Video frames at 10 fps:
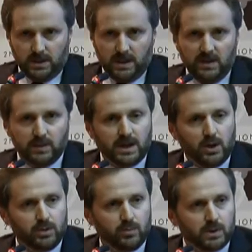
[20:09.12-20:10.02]

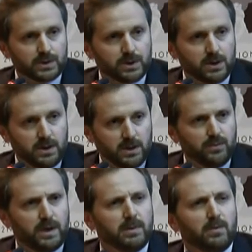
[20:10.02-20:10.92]
Newtown Mosque.
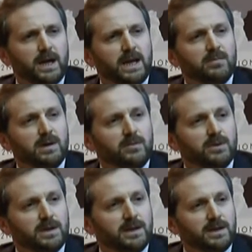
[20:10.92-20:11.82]
where Maulana Bam
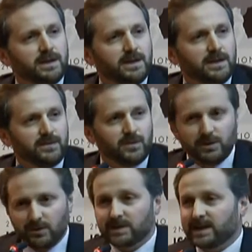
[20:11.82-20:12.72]
for a
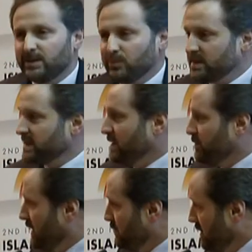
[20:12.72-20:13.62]
long time was the
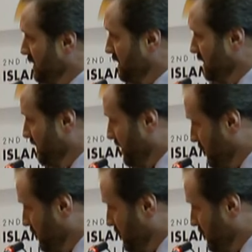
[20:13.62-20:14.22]
Imam, if I'm